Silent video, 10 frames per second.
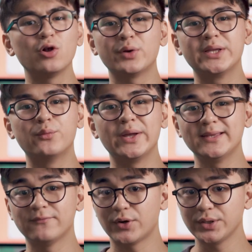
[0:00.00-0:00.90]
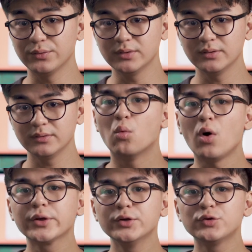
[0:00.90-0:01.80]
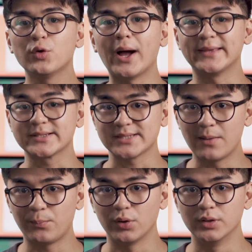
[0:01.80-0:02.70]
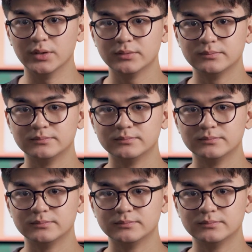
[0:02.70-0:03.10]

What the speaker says: already waiting for you, walk you through an example,